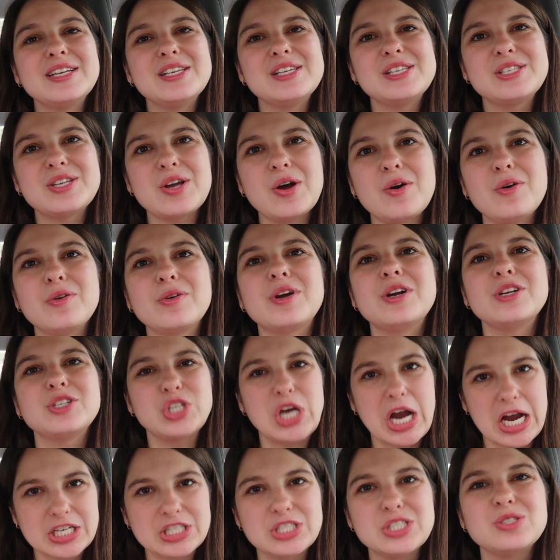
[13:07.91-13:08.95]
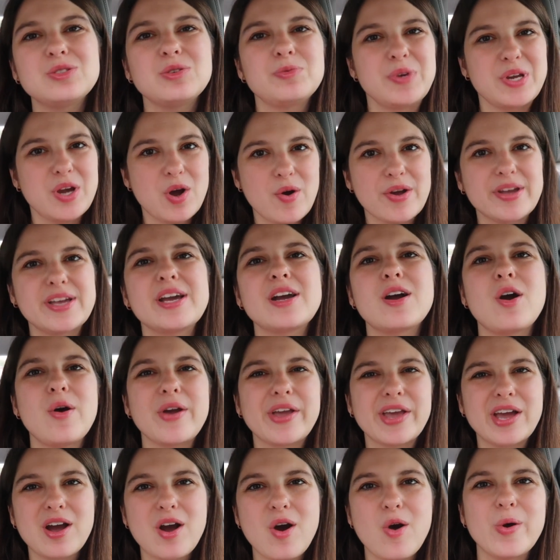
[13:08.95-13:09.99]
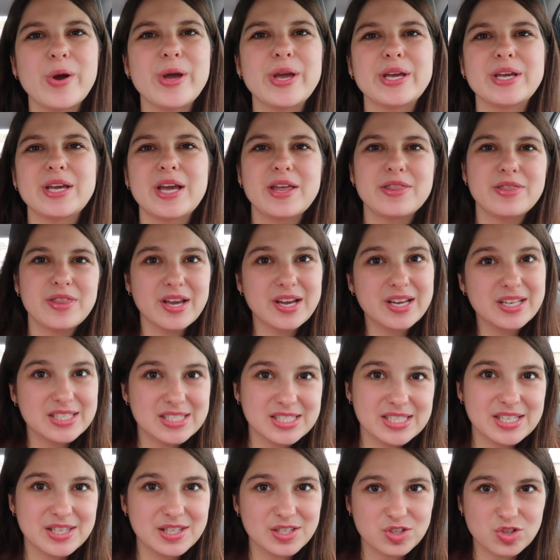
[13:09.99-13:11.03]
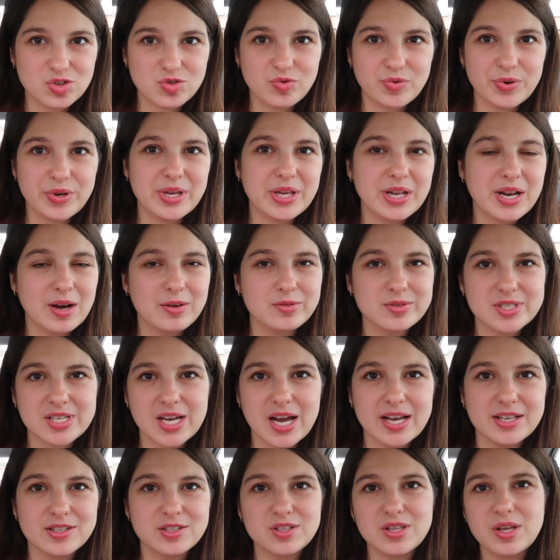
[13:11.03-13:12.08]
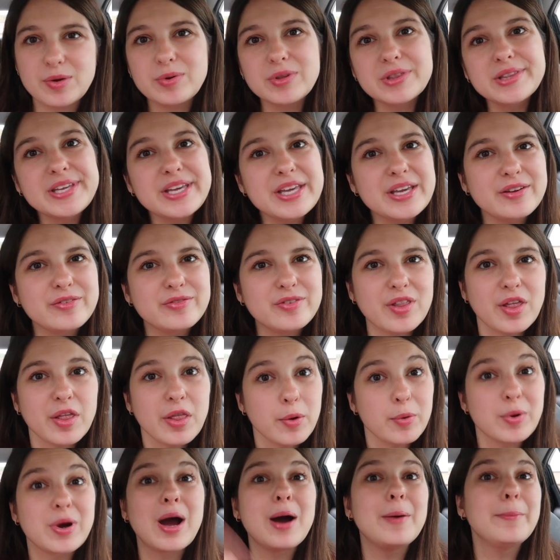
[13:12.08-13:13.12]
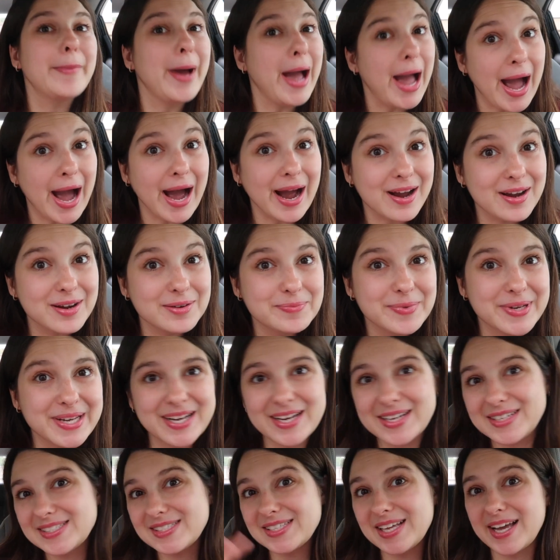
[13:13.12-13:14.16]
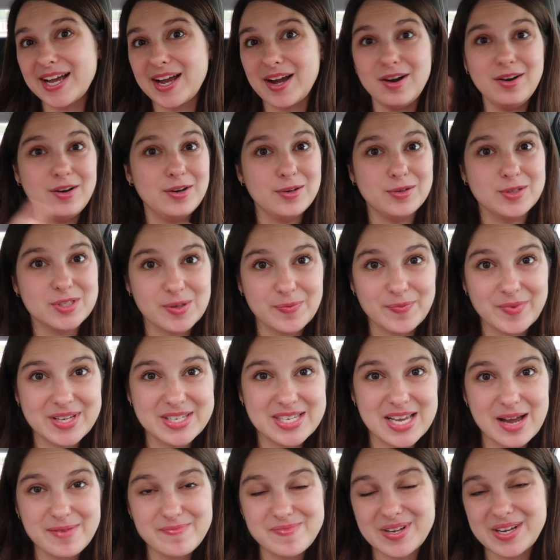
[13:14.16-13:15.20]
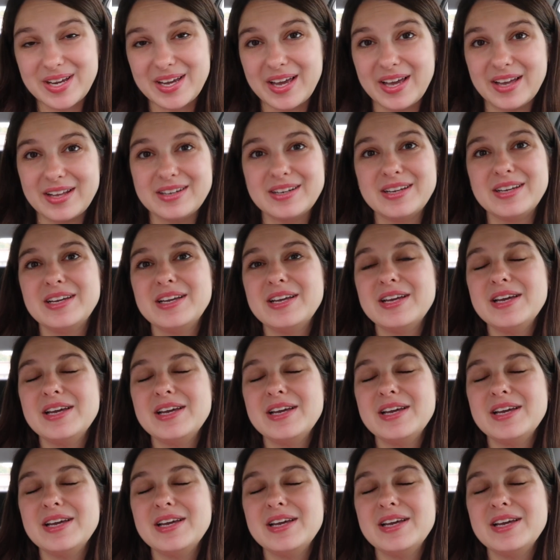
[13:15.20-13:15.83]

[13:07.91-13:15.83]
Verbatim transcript: So contractions would be going and going and going, and they can see the screen outside. So they would leave and then they would come back because, like, uh oh, something's happening again.